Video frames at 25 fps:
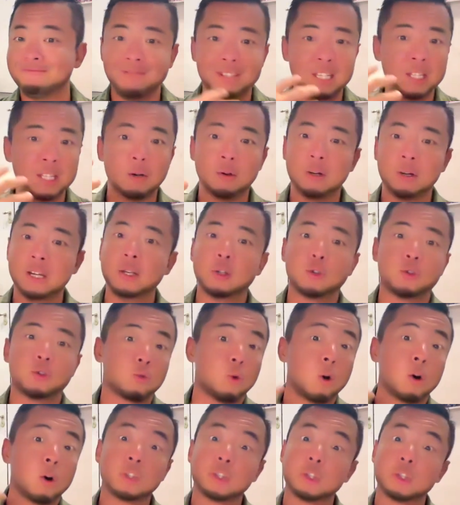it
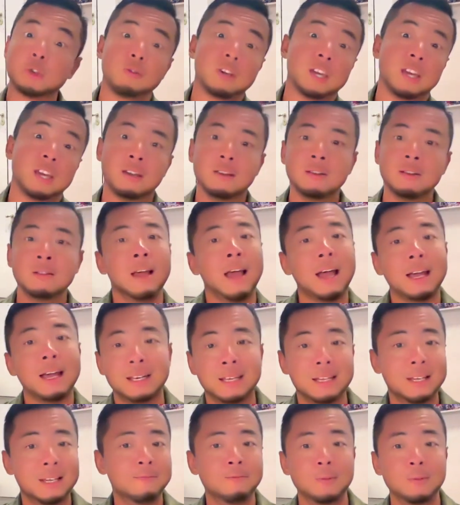draws you in and